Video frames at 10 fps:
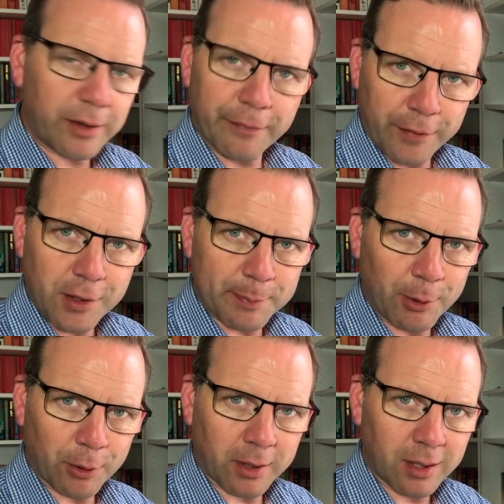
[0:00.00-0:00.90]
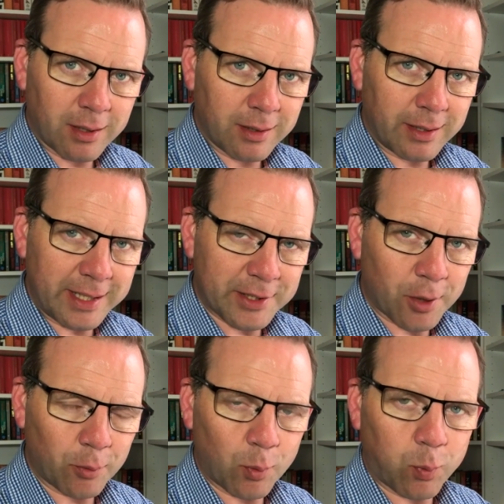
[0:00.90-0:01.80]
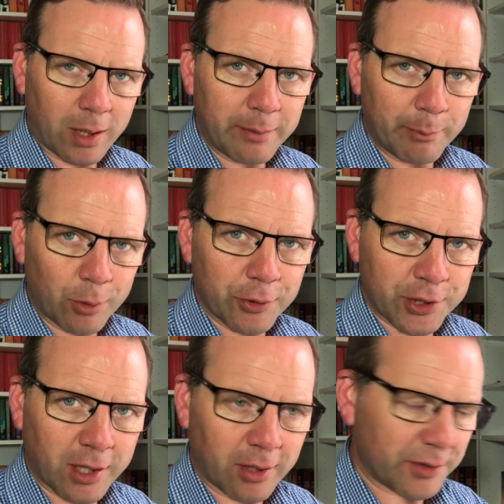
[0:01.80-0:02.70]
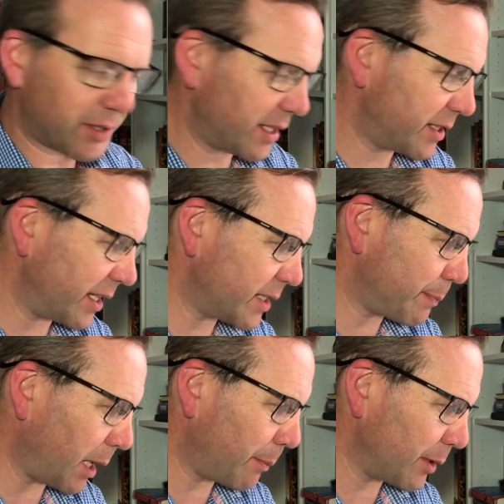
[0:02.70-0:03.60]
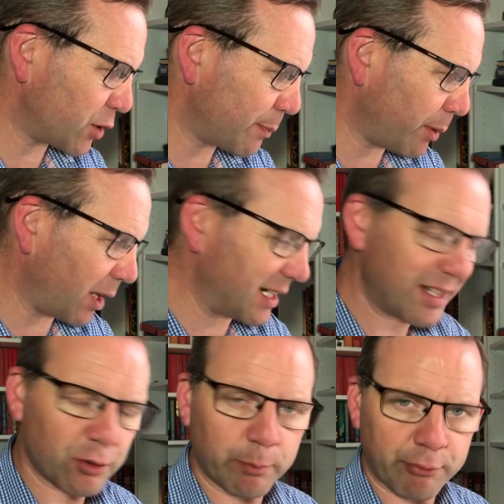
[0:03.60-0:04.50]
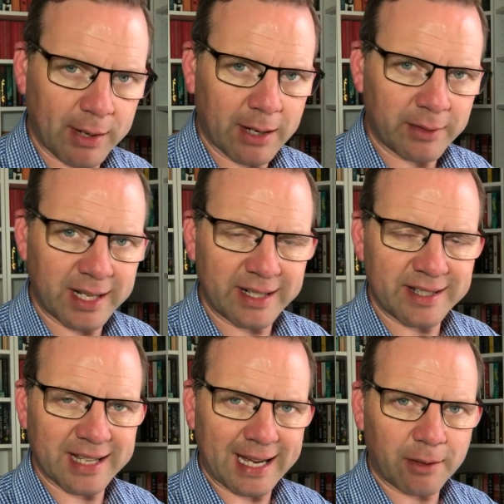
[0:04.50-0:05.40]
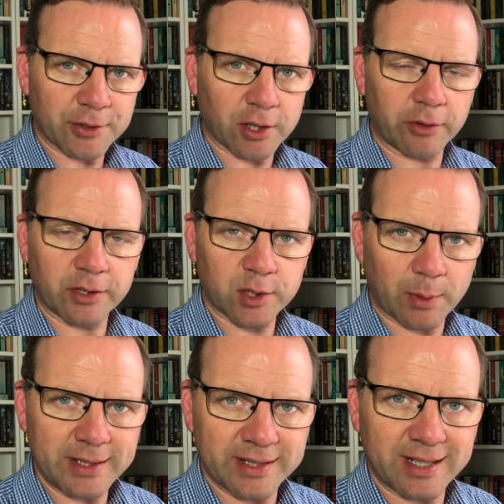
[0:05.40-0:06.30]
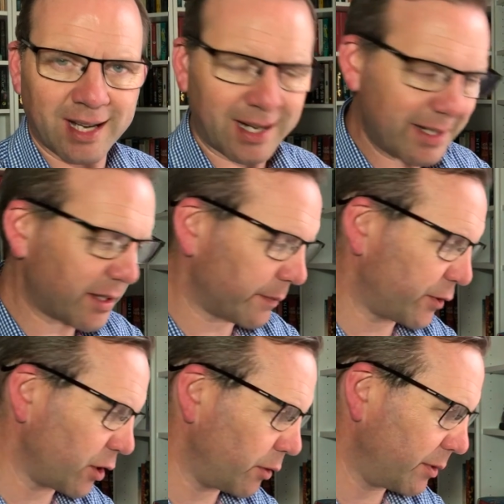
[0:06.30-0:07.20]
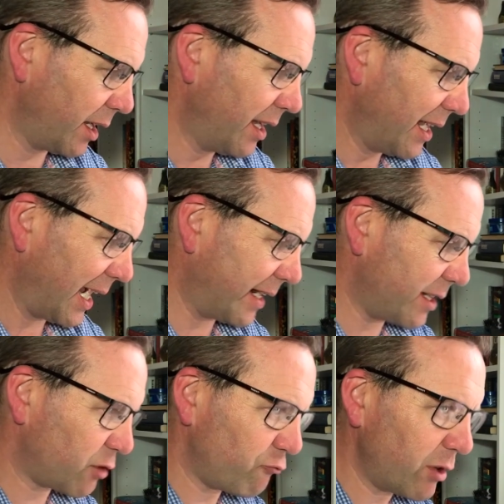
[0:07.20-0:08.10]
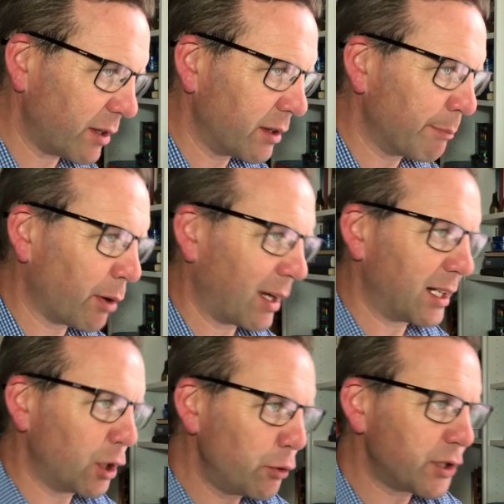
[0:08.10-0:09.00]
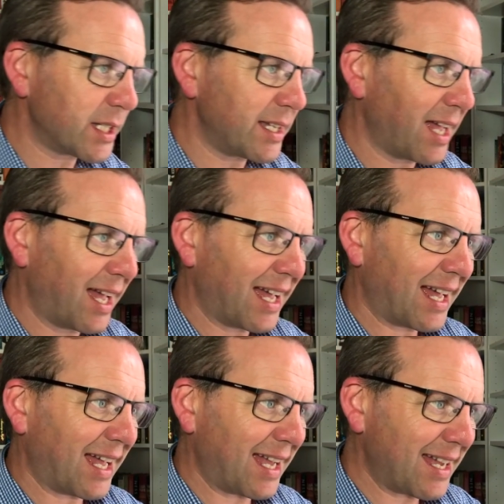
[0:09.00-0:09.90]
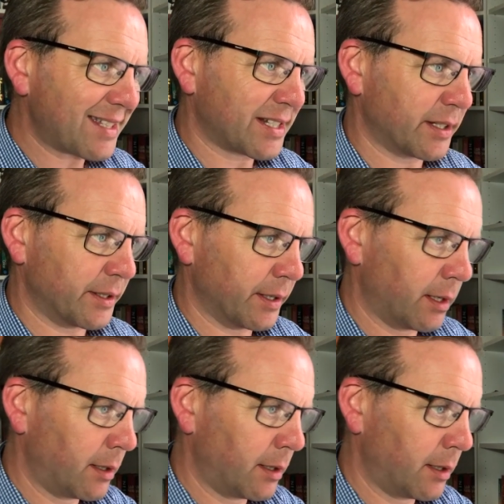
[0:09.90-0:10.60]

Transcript: The first book is called One More Chance. This is published by Little Brown and is out on the 28th of June and it's written by Lucy Ayrton.